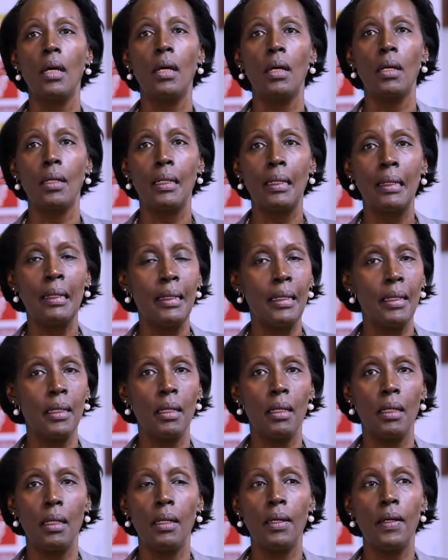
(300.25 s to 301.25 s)
a
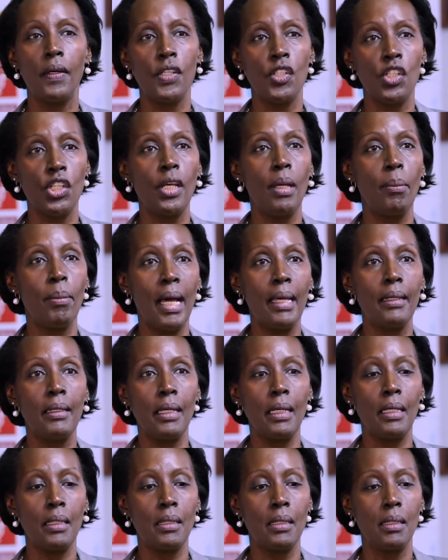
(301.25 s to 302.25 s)
clear GA
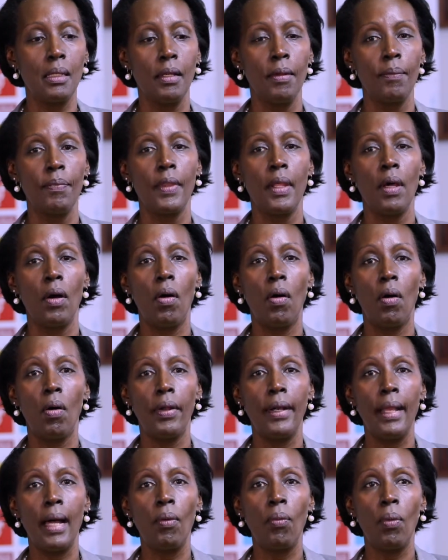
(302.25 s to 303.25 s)
mandate
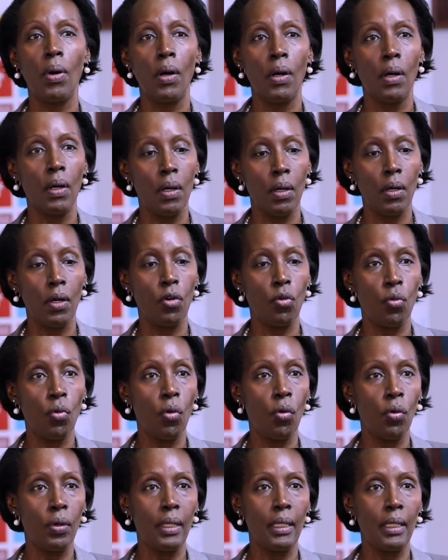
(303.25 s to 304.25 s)
on our role